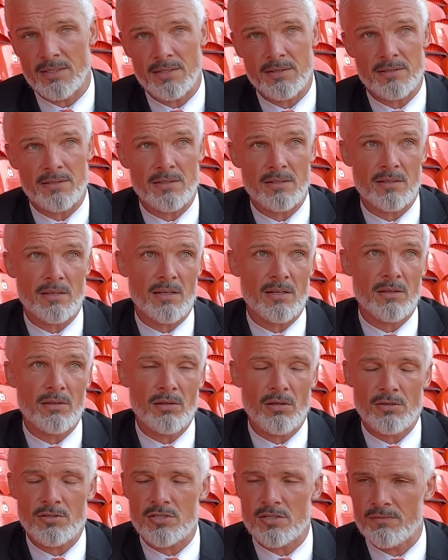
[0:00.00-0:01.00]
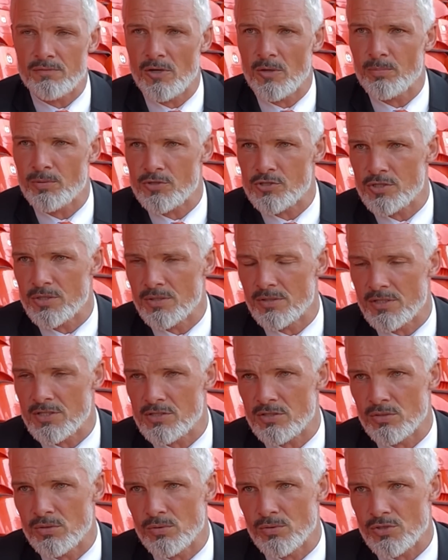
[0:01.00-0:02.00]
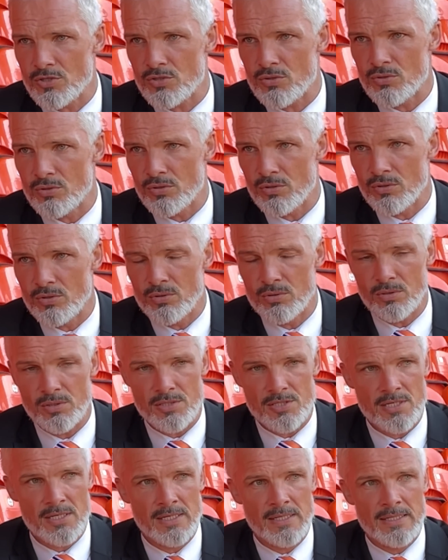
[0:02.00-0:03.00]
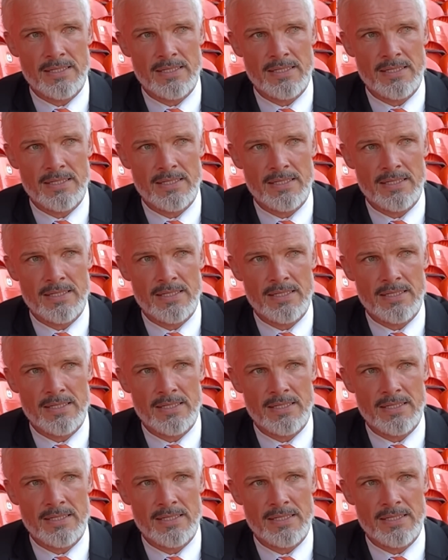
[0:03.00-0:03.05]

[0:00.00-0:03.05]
I think he'll get lots of opportunities to go and score goals.